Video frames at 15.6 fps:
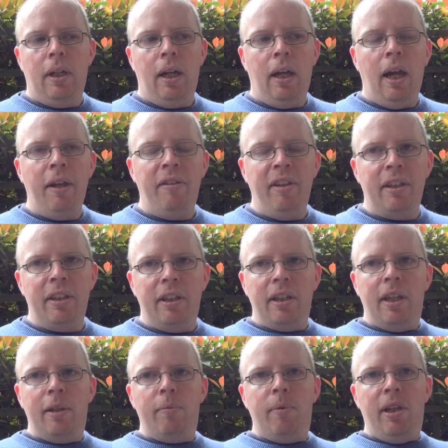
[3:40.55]
I think that
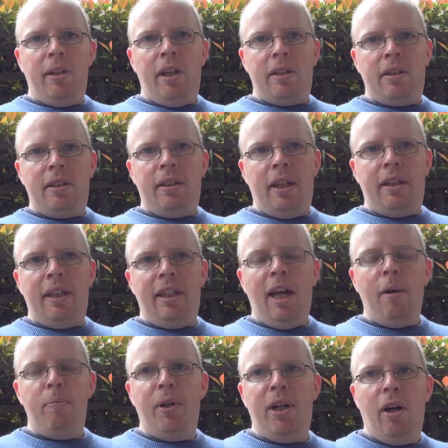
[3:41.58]
that the
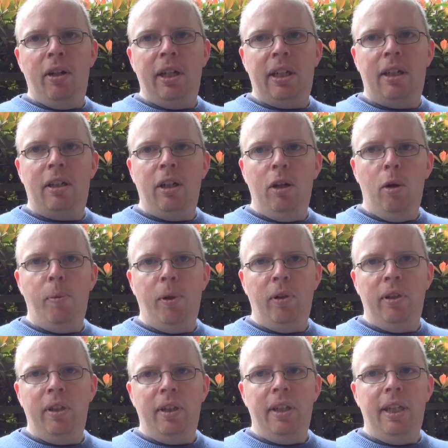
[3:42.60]
embryonic global
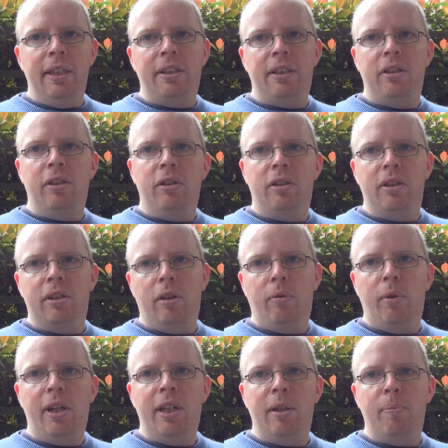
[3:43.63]
institutions are
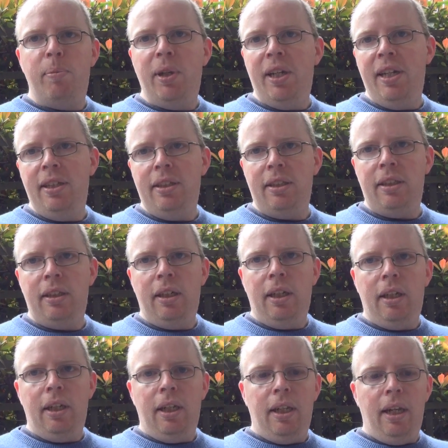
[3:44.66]
already in place,
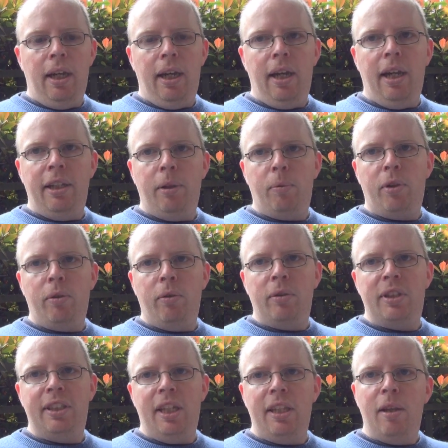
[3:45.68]
and that we're going to
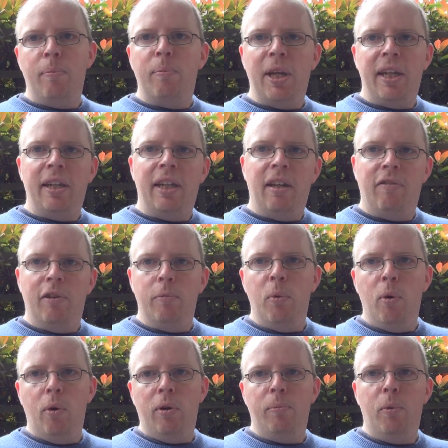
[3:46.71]
see them being given
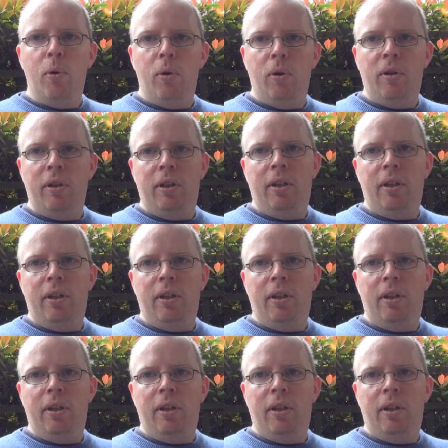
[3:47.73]
more and more